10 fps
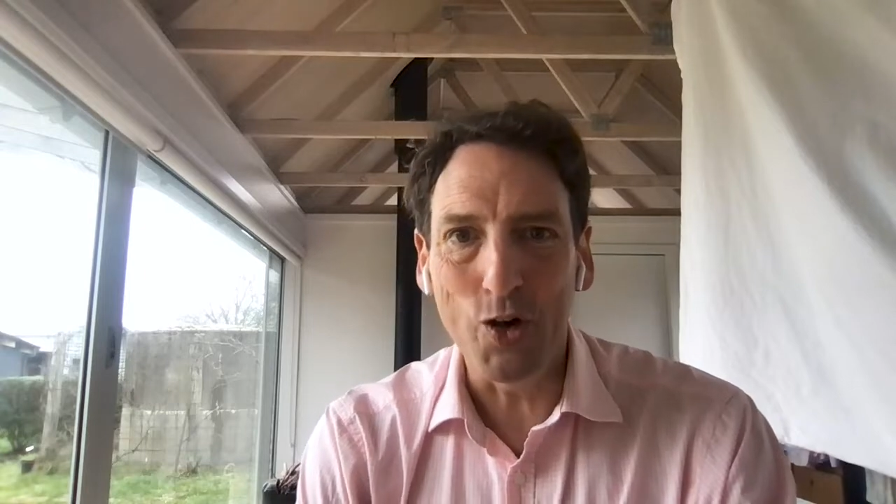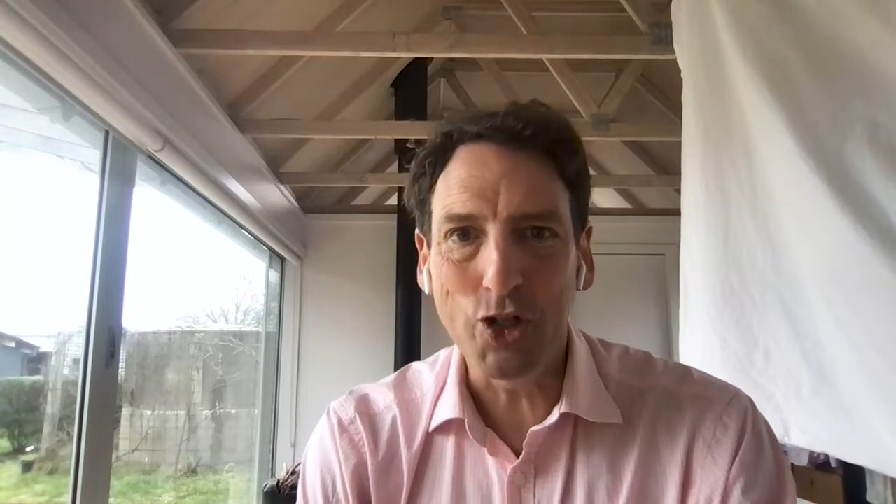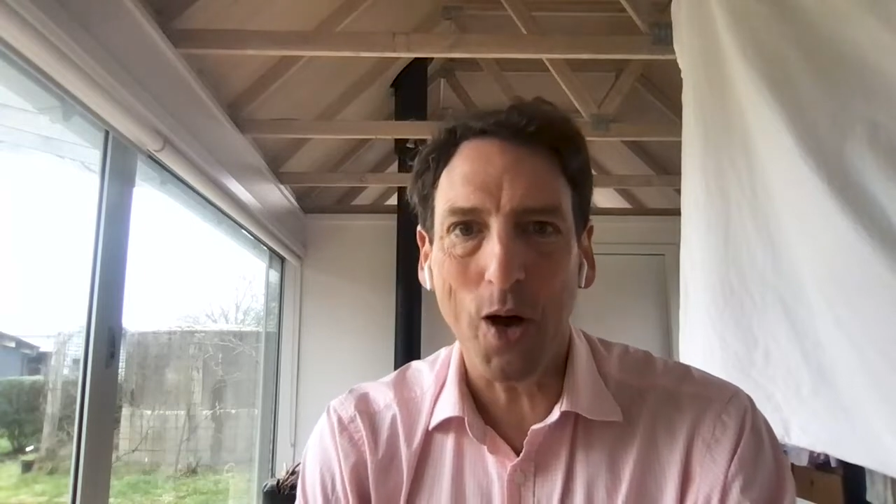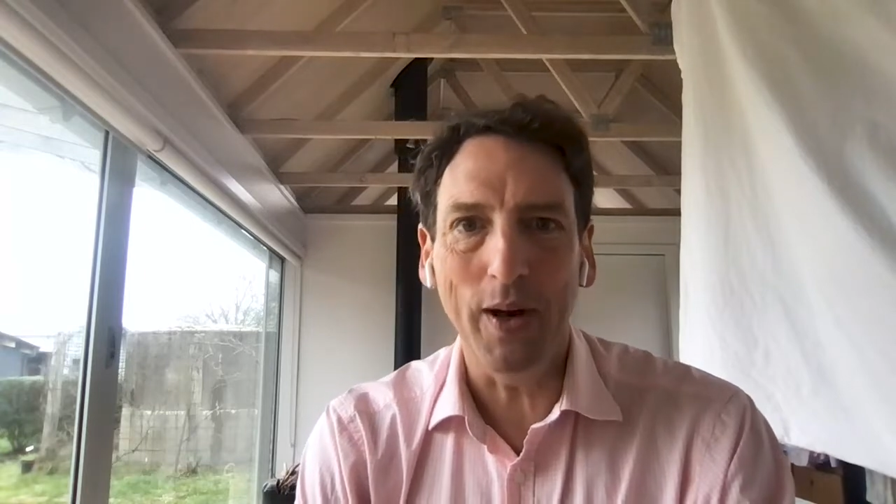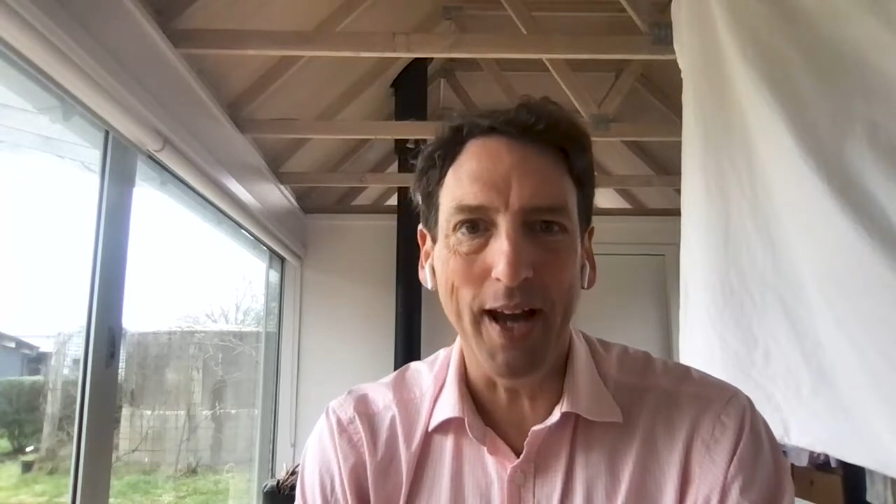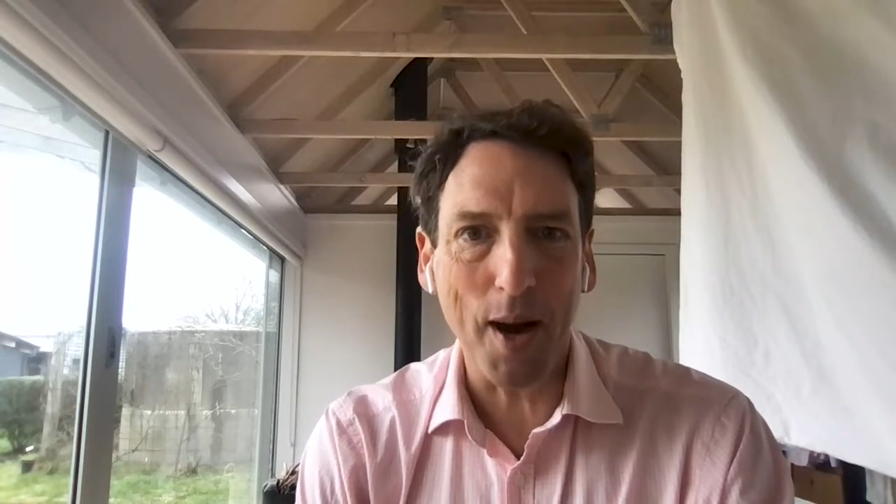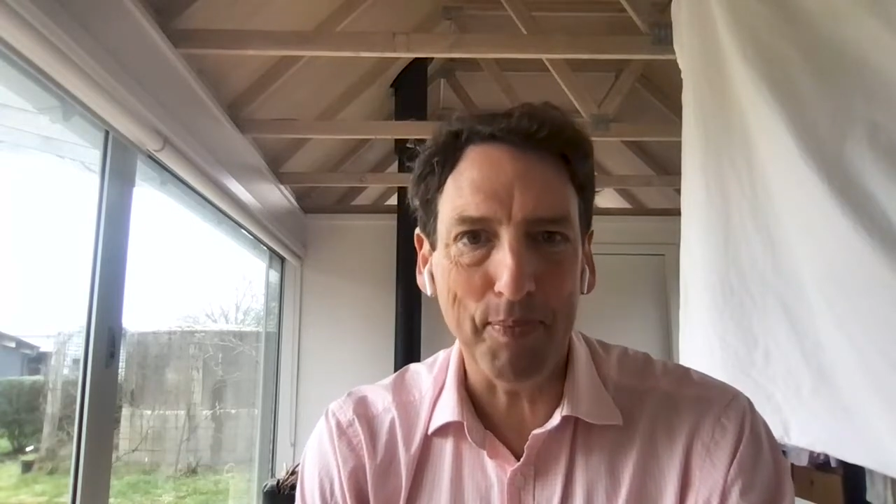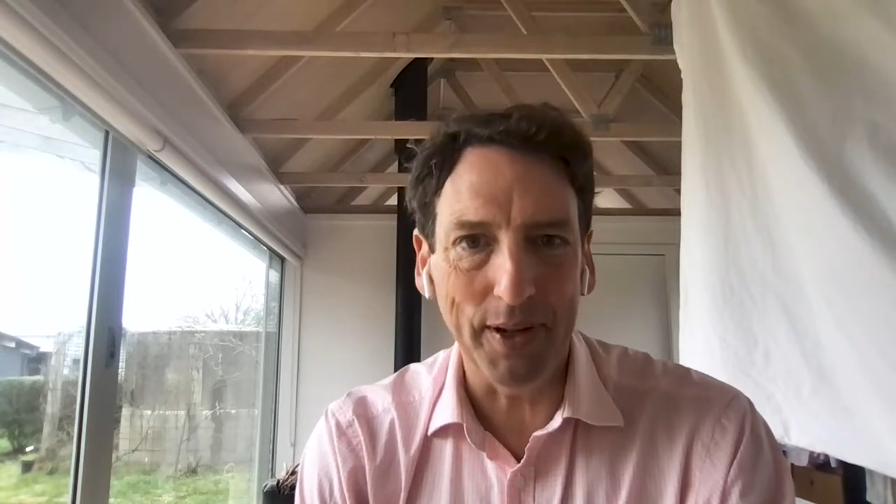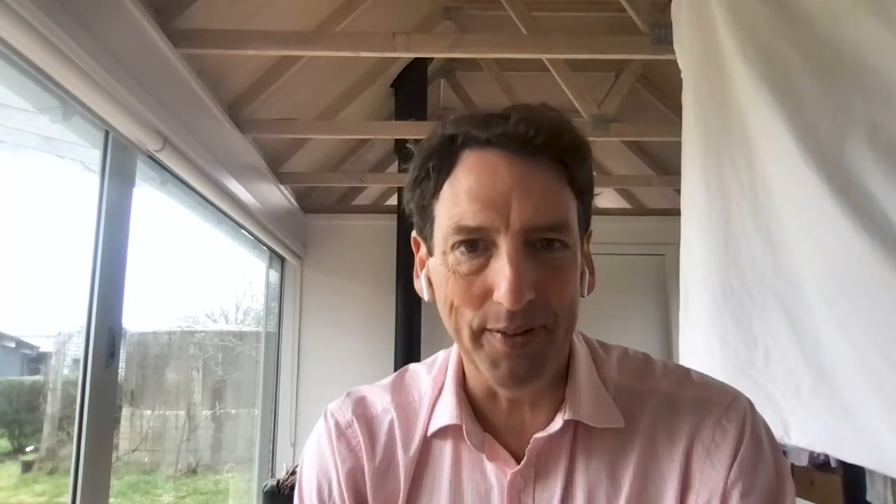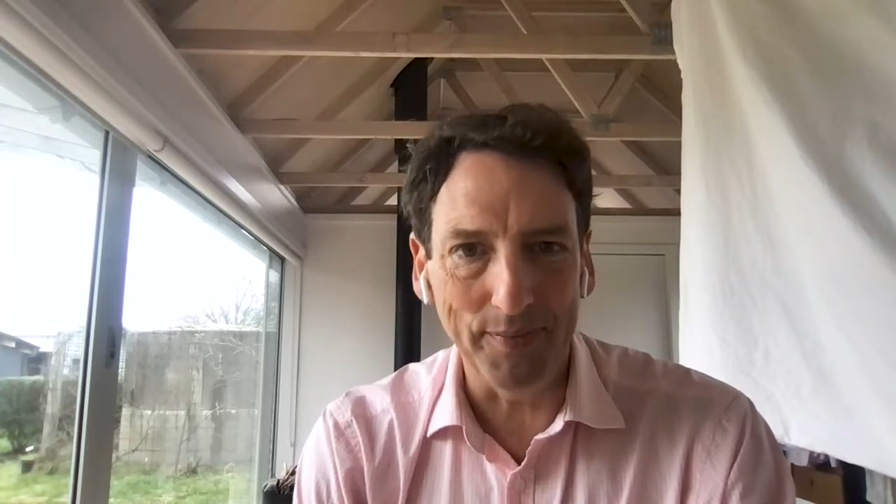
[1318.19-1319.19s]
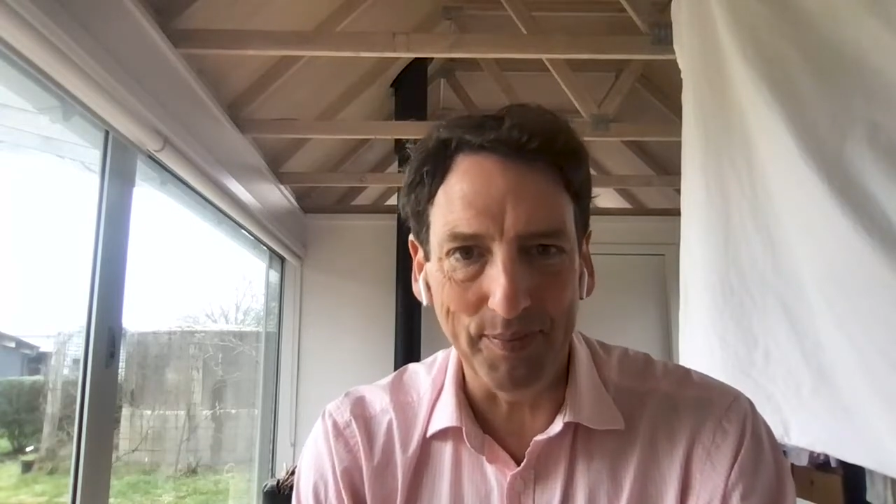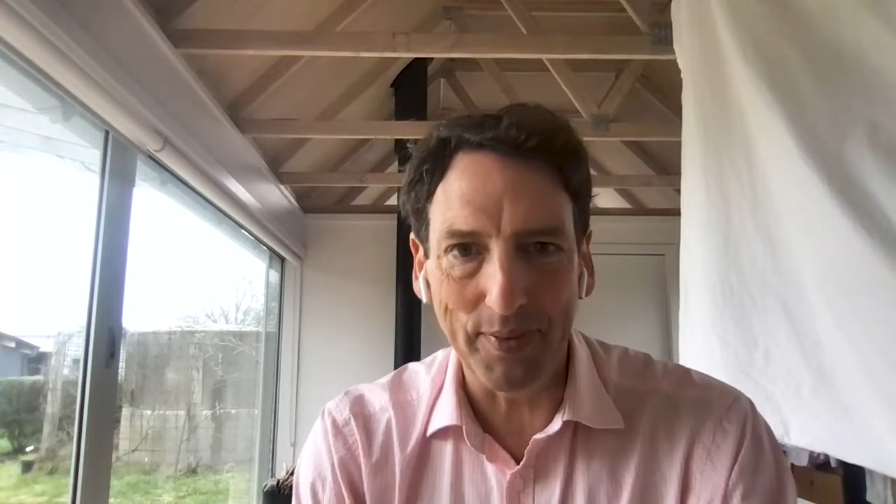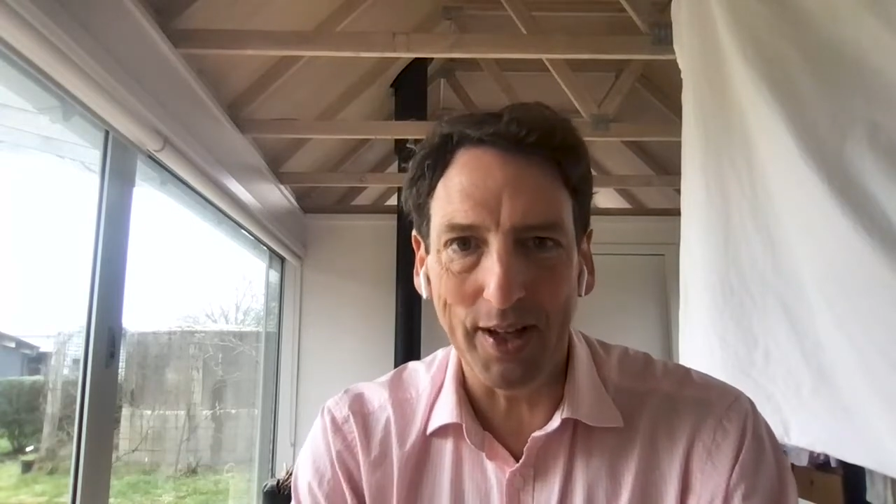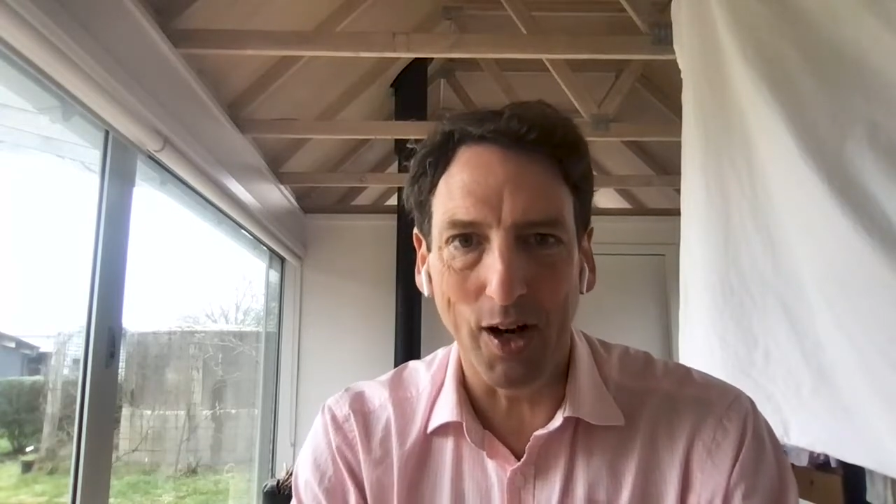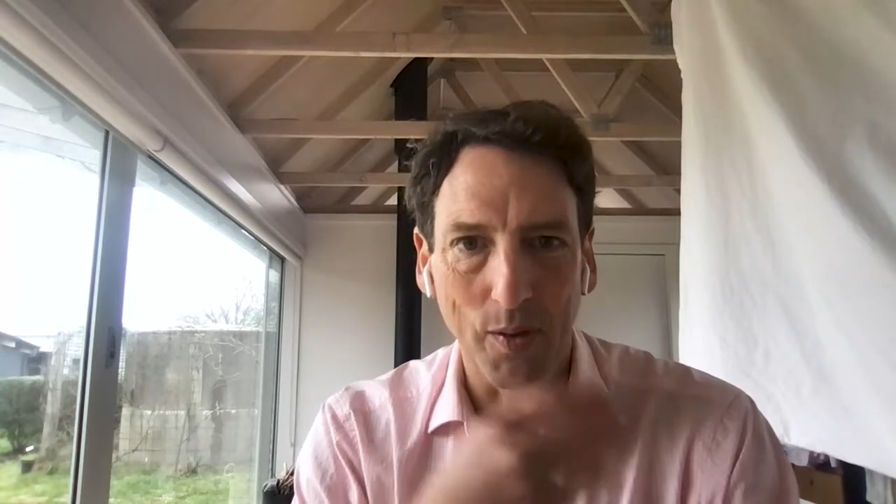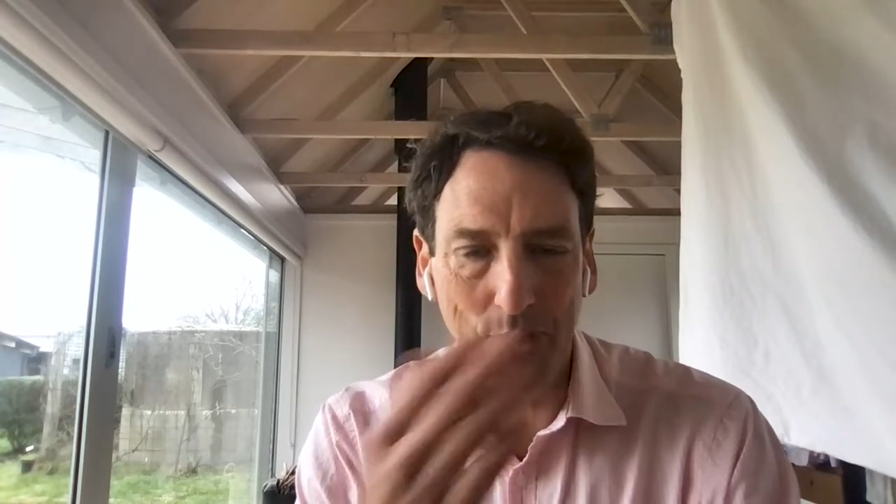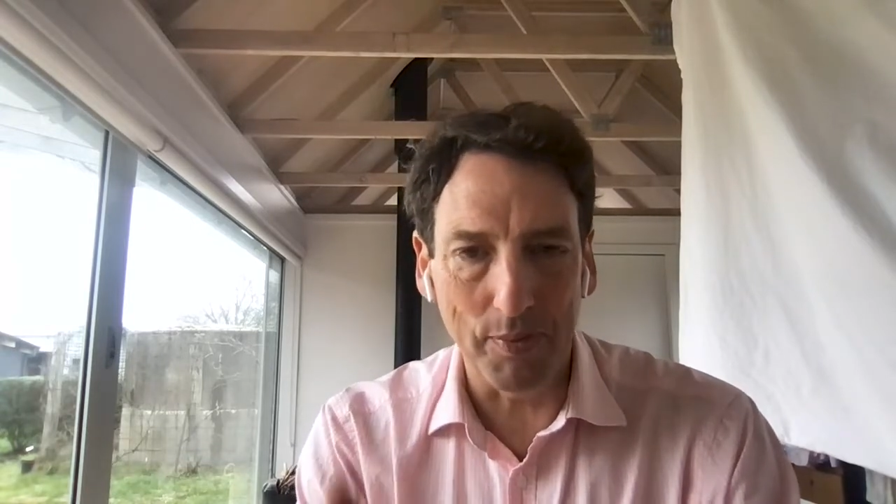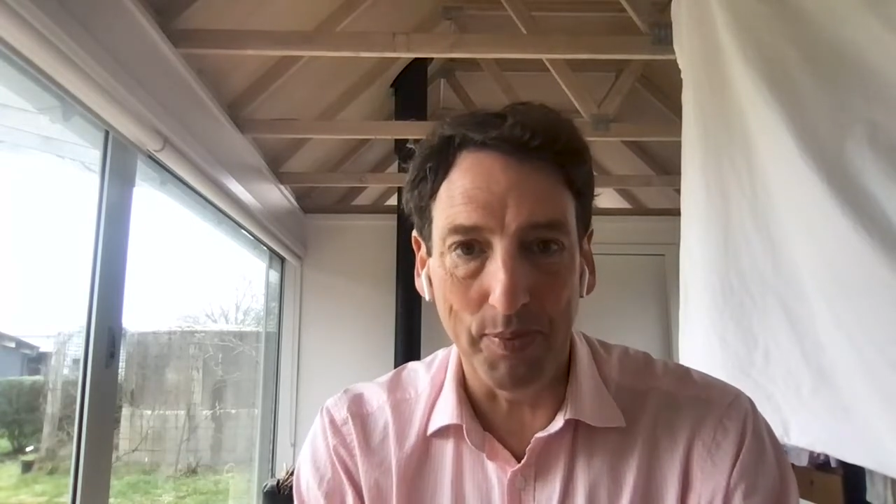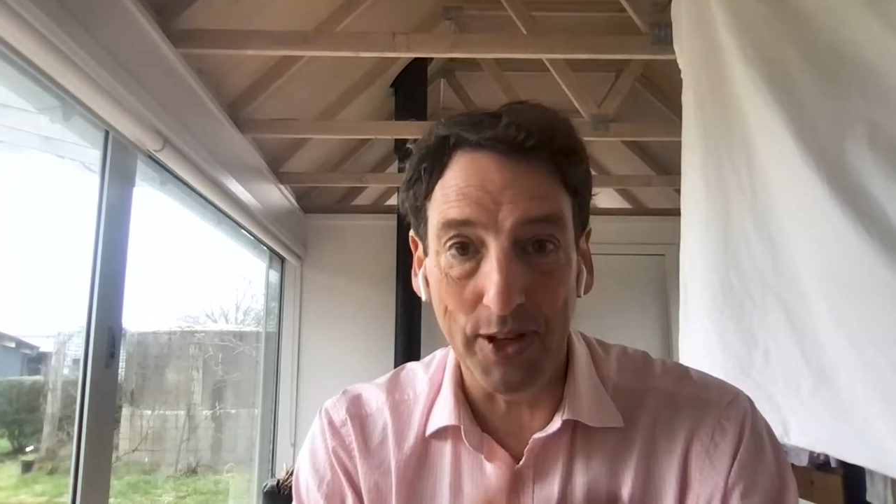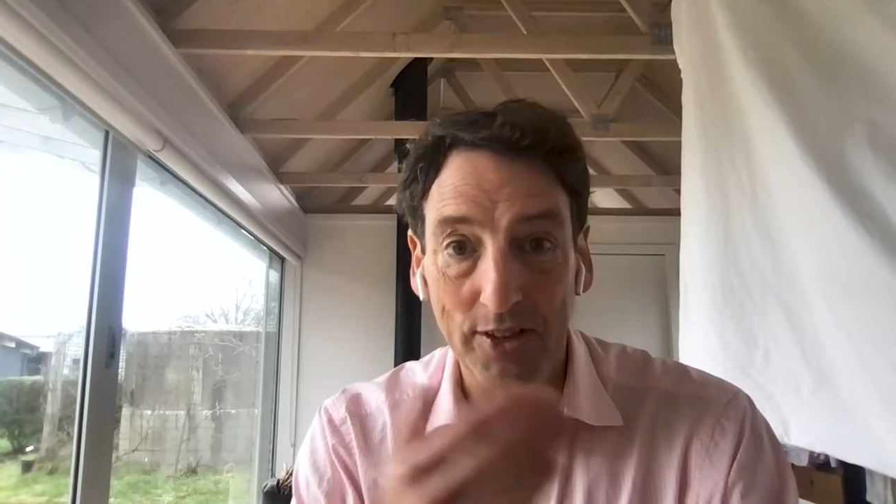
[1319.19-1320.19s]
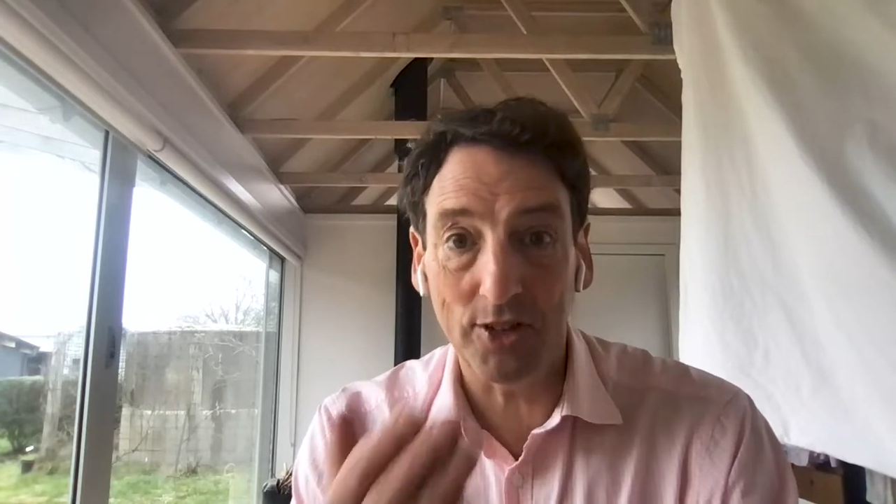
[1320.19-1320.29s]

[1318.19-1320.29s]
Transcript: showing up, and the